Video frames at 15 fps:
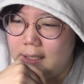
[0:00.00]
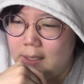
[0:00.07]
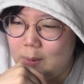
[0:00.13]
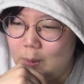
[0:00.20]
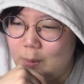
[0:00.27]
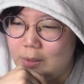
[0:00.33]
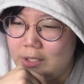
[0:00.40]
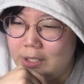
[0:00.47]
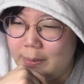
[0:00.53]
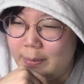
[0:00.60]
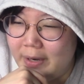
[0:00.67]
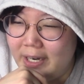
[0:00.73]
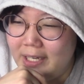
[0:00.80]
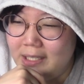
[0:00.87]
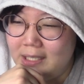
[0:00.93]
What was the
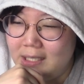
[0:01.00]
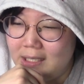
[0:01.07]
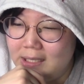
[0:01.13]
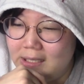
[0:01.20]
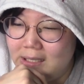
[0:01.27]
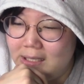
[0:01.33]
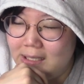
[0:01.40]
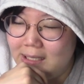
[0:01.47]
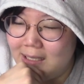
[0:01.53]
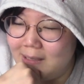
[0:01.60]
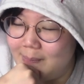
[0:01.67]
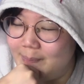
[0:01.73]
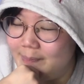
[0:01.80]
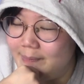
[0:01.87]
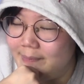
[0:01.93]
price?
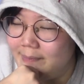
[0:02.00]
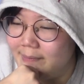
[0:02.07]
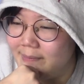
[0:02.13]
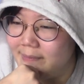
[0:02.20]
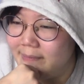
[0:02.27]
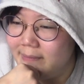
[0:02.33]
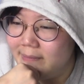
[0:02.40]
Mm.